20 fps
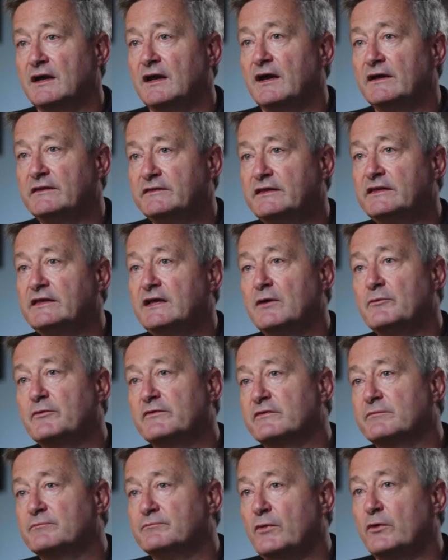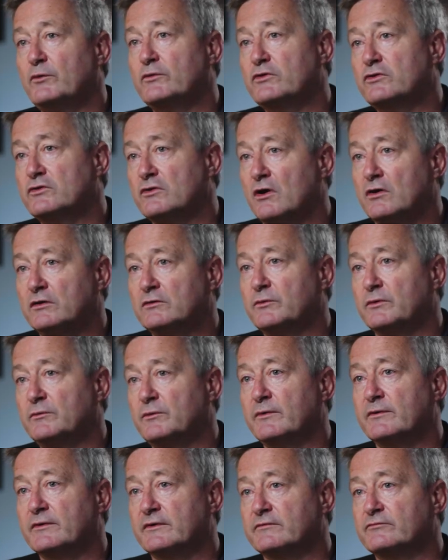I think I was most shocked when
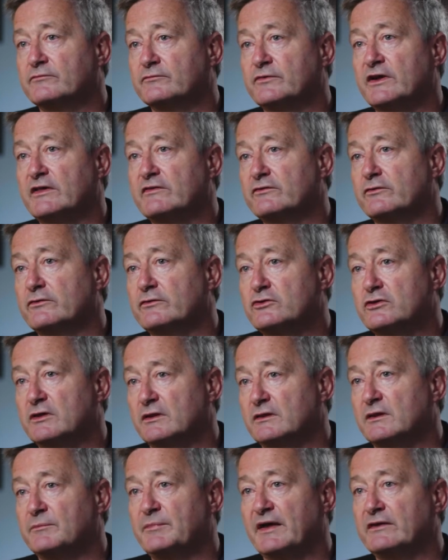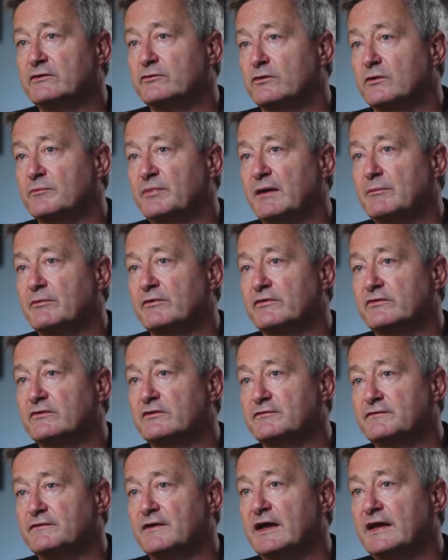we were researching the Pandora Papers to
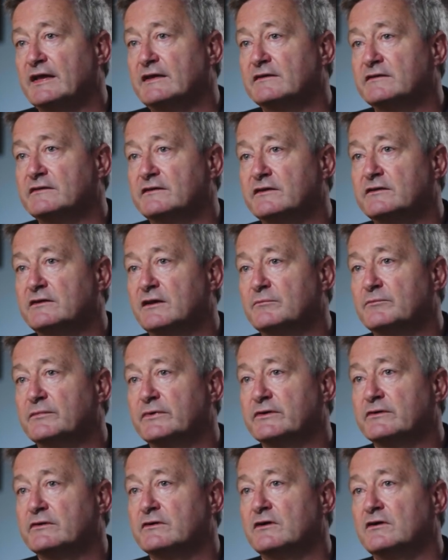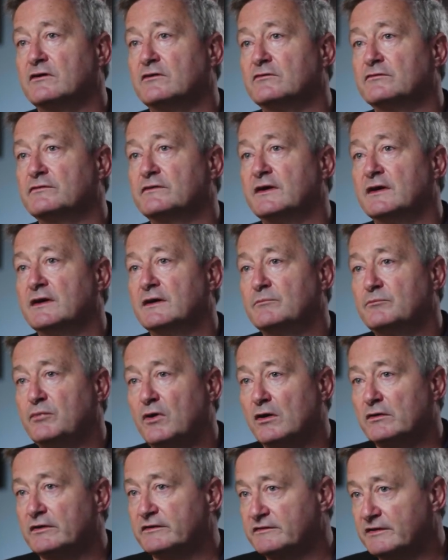find the number of
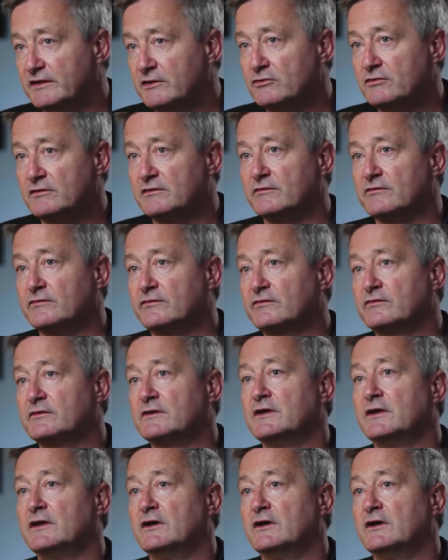politicians